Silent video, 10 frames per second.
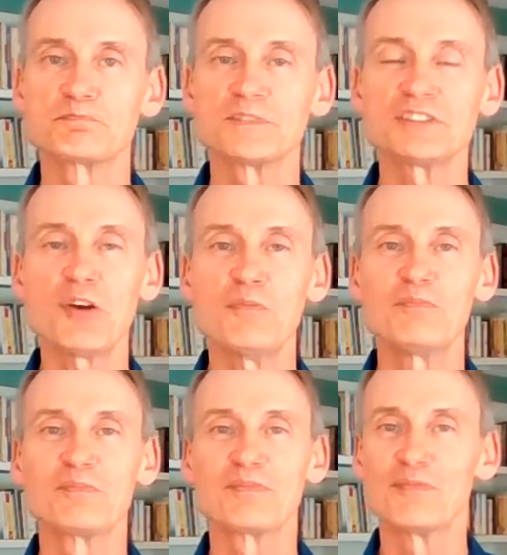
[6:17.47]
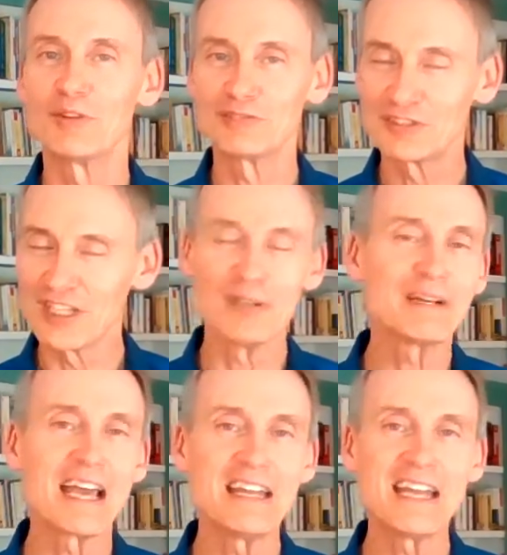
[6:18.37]
So we'll see you
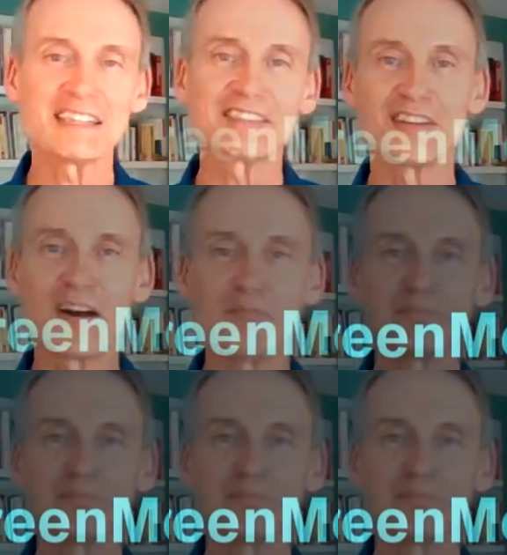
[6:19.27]
again next time.